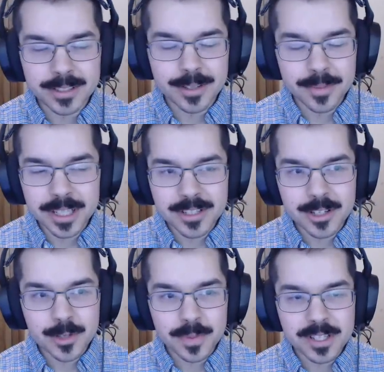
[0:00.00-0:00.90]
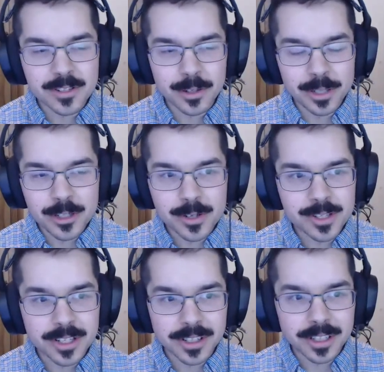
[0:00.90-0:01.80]
to me, it's just been so
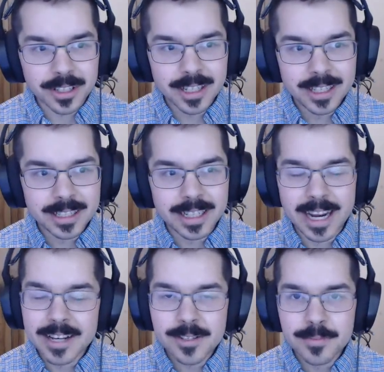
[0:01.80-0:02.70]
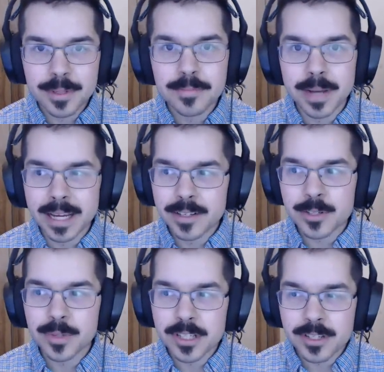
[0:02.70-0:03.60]
interesting that it hasn't been banned
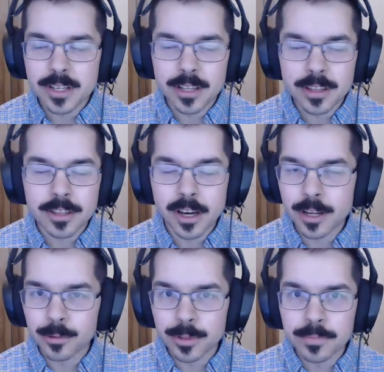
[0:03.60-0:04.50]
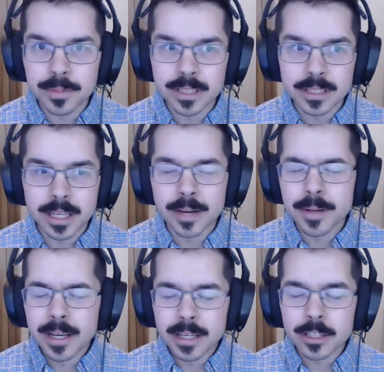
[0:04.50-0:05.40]
as much as I thought it would be. And
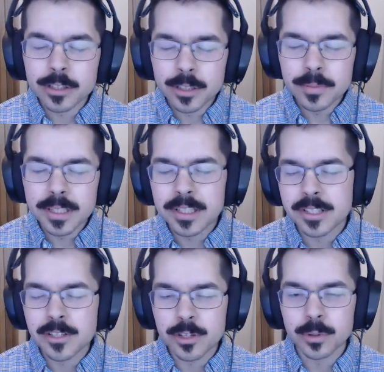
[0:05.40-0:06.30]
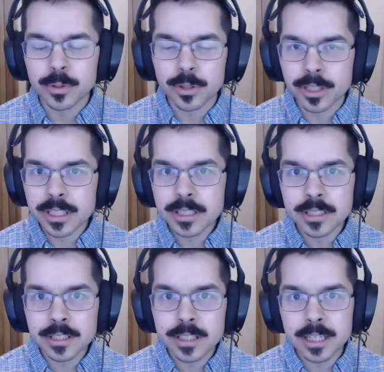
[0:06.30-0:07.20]
it could be because it's so early
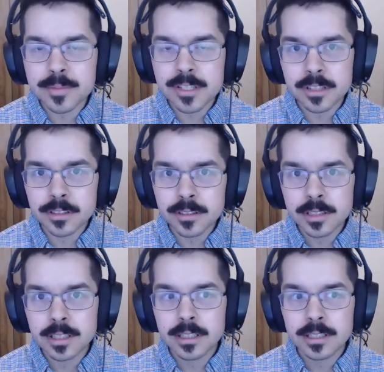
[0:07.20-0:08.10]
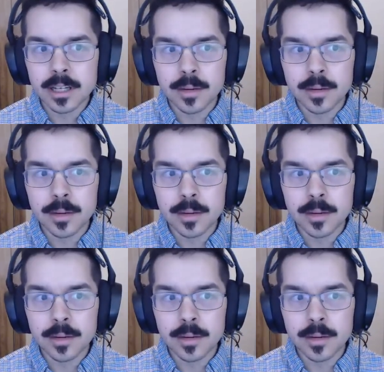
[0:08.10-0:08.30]
in the game still. I